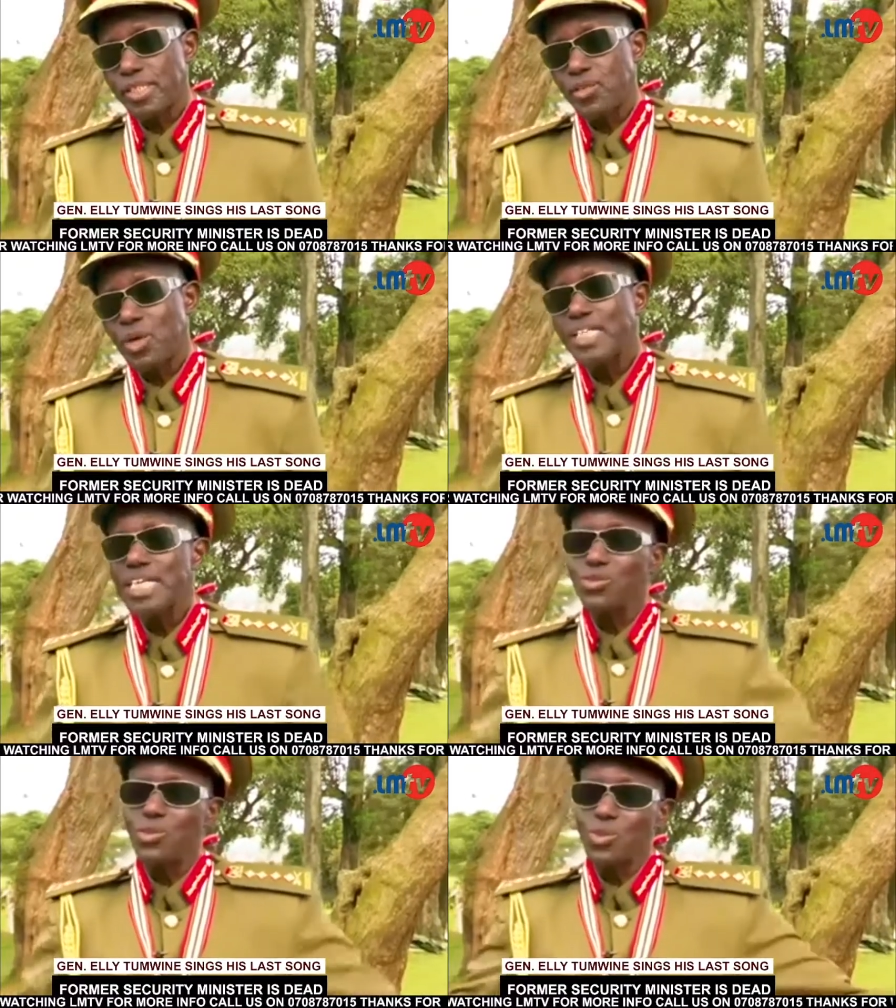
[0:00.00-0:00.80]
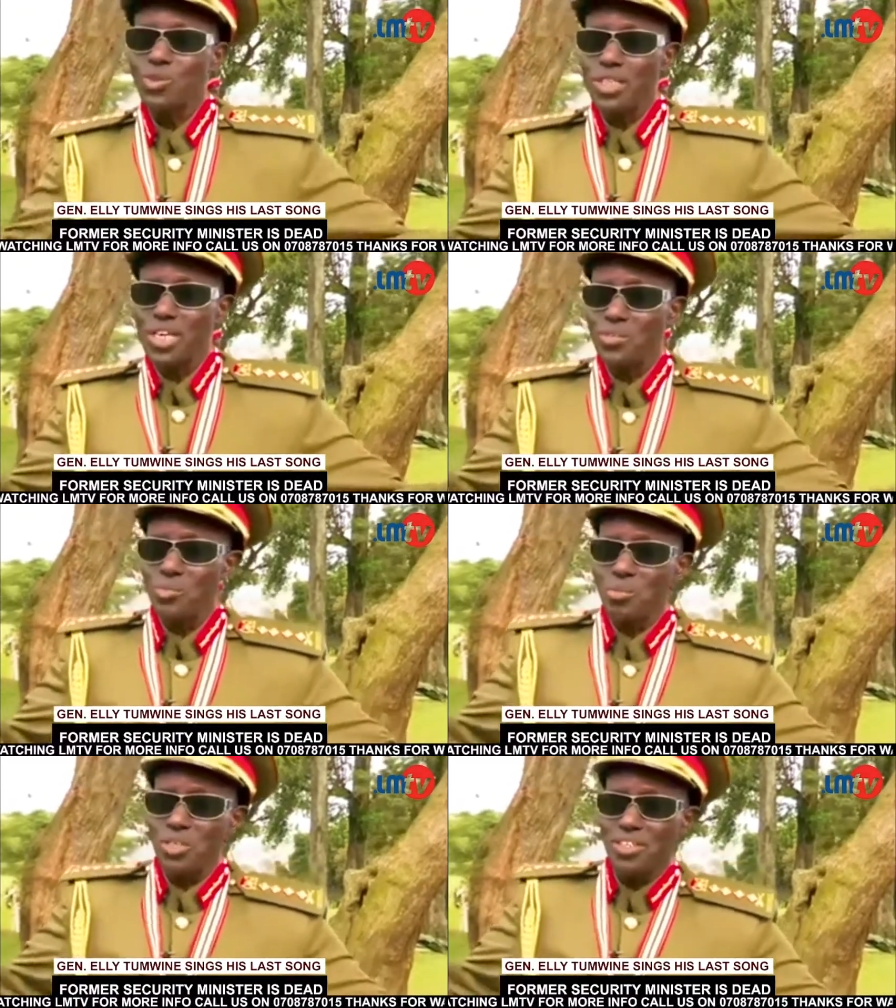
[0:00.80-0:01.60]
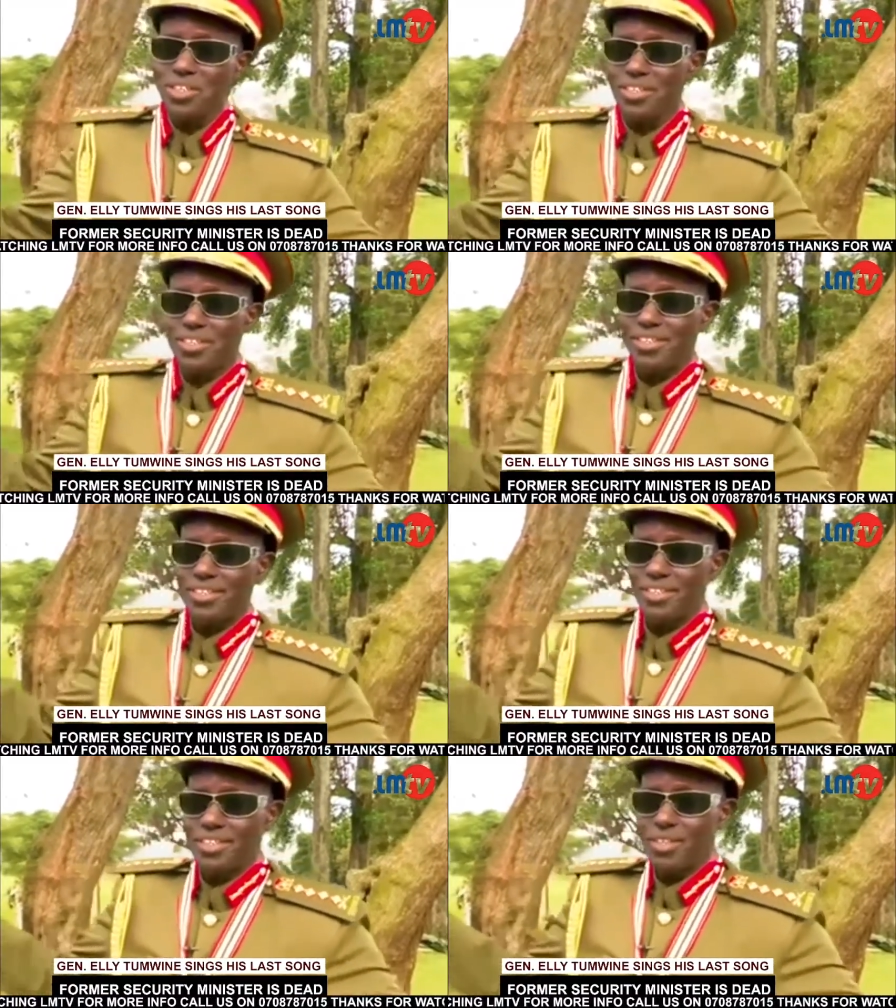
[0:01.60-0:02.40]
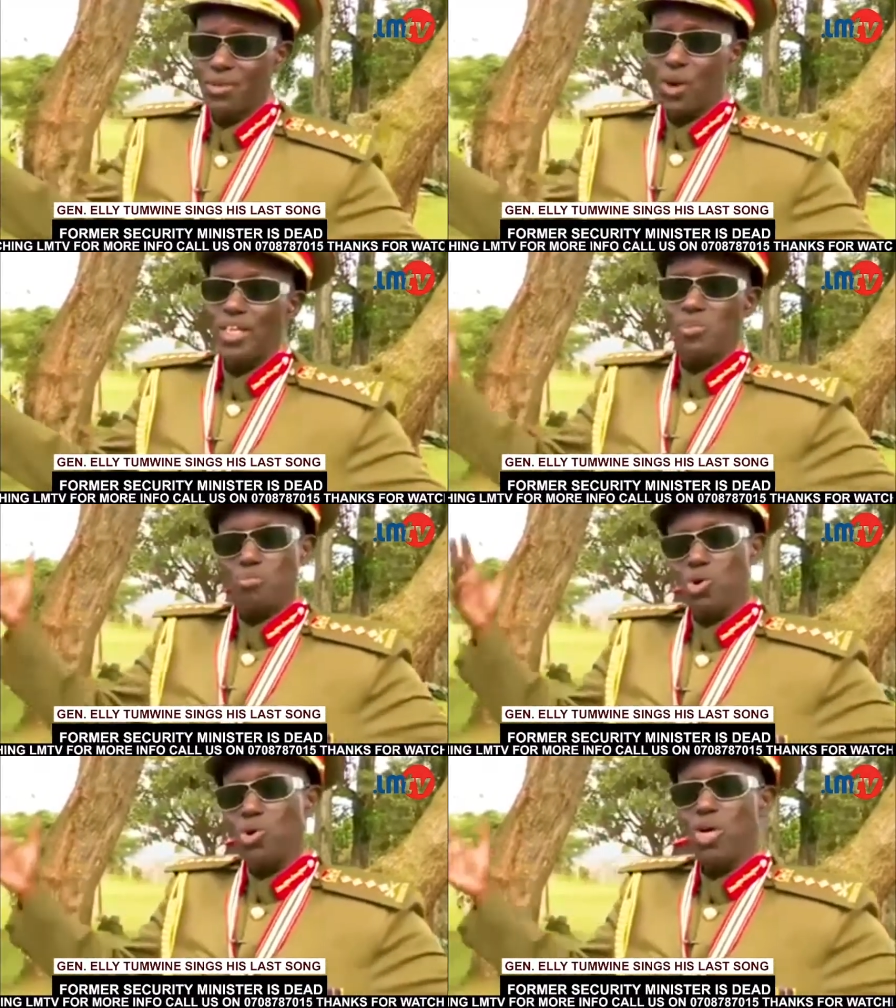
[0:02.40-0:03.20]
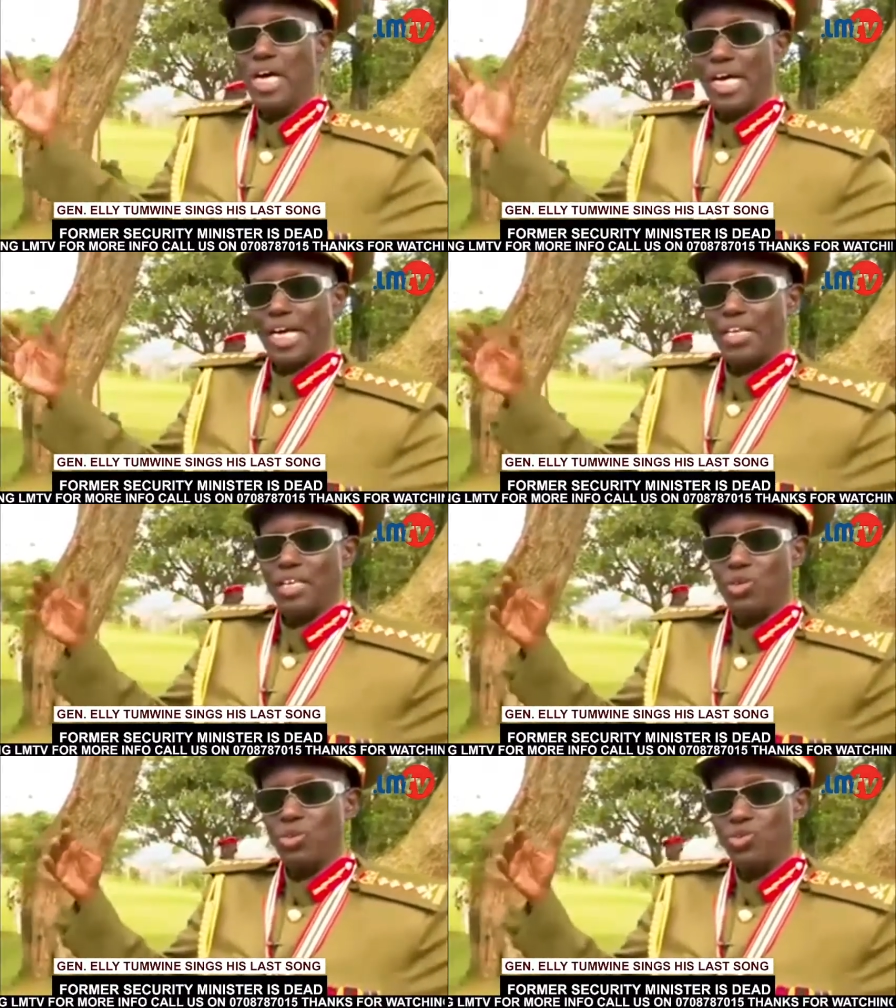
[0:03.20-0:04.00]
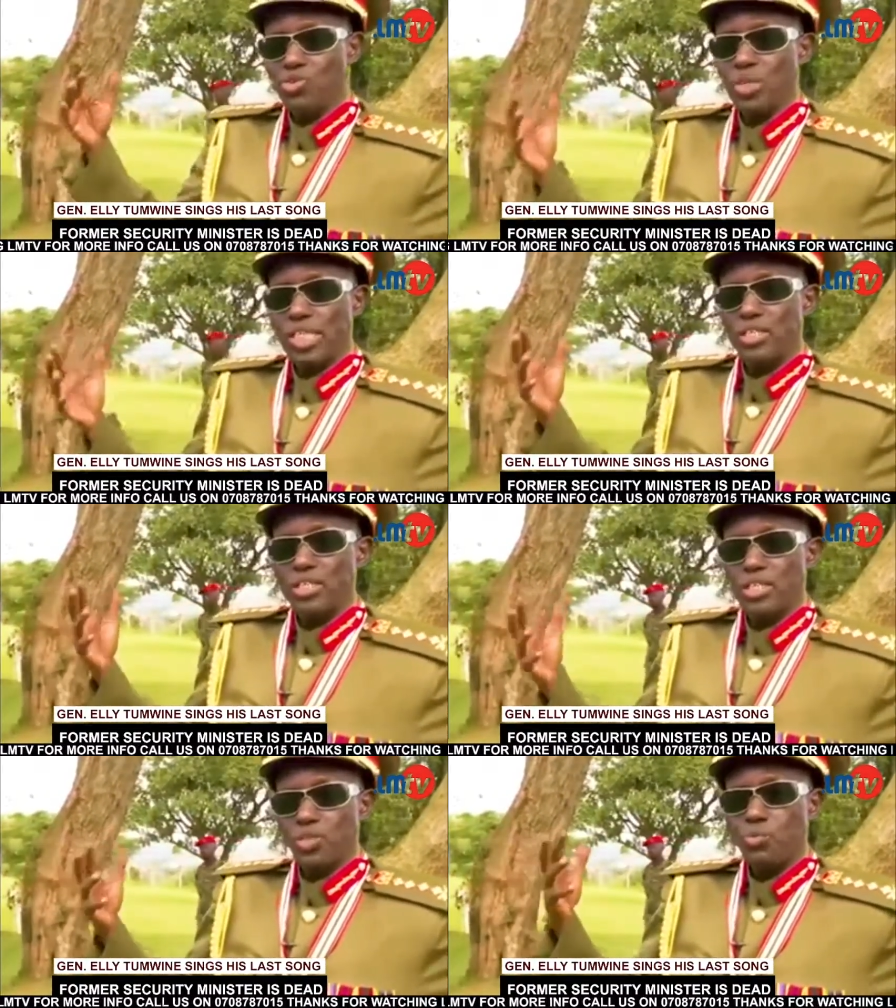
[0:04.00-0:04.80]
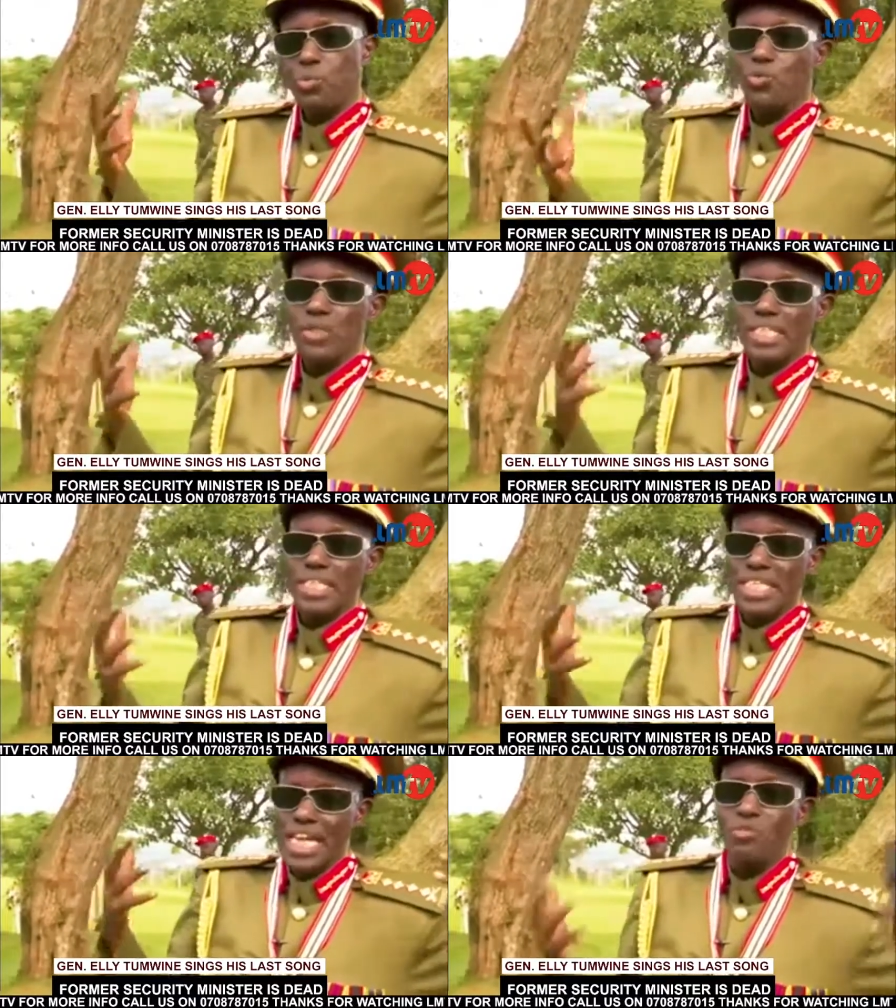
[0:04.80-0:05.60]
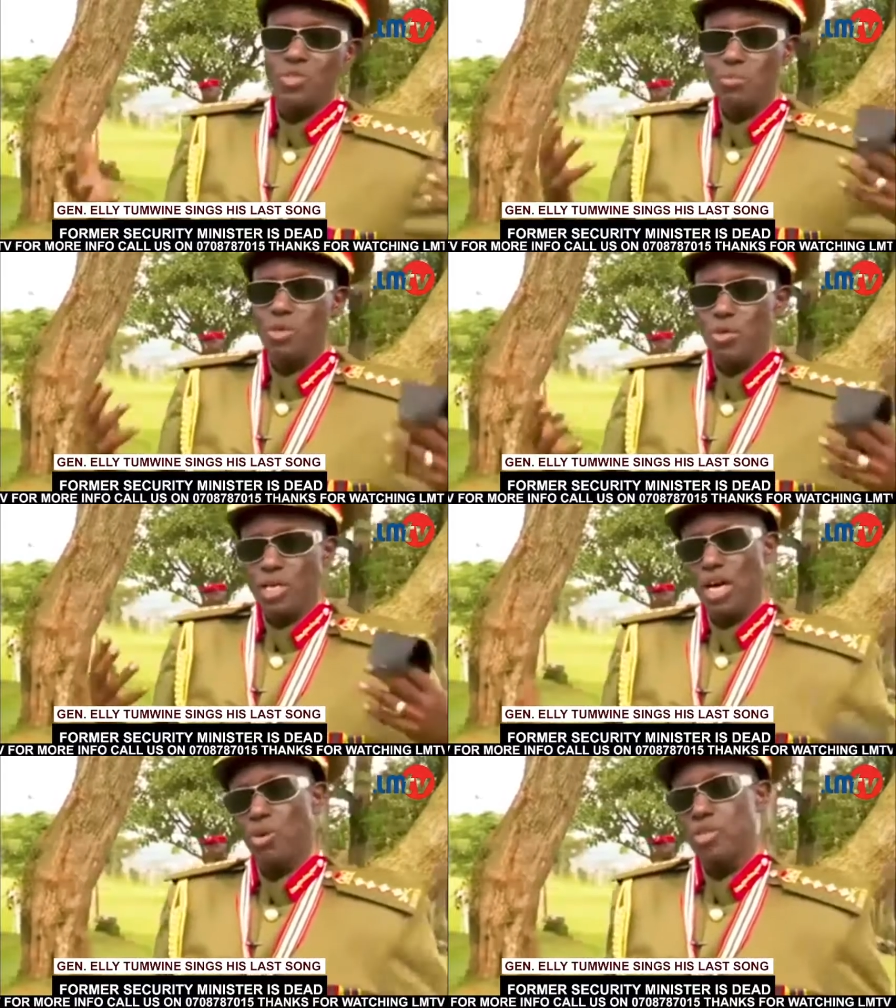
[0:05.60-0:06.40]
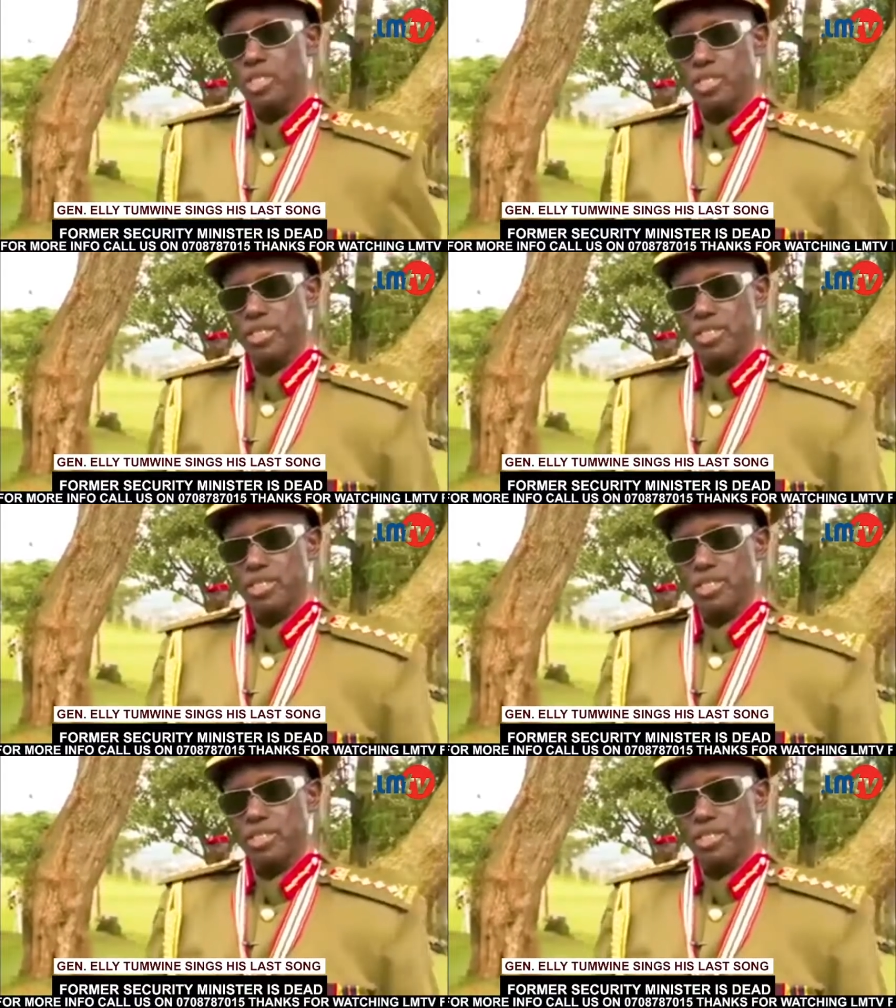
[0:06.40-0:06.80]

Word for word: what has God not done to me? What more can God do that to prove that He loves me a lot?